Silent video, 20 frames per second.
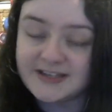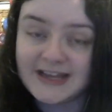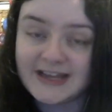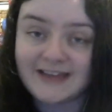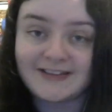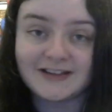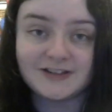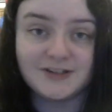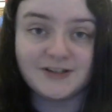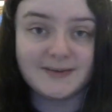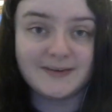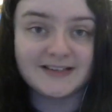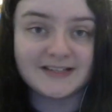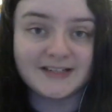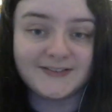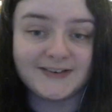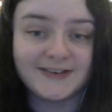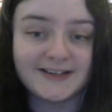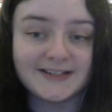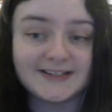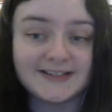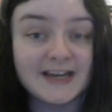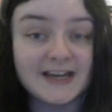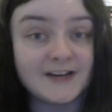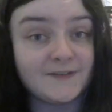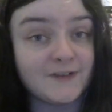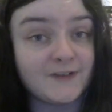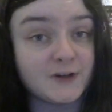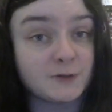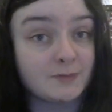To get that two weeks in advance, the
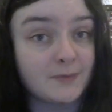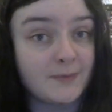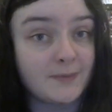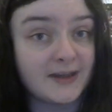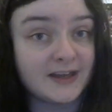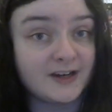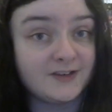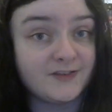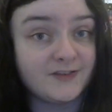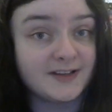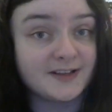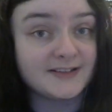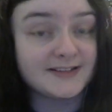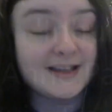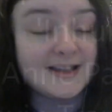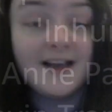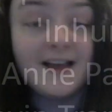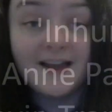edited version will make in advance.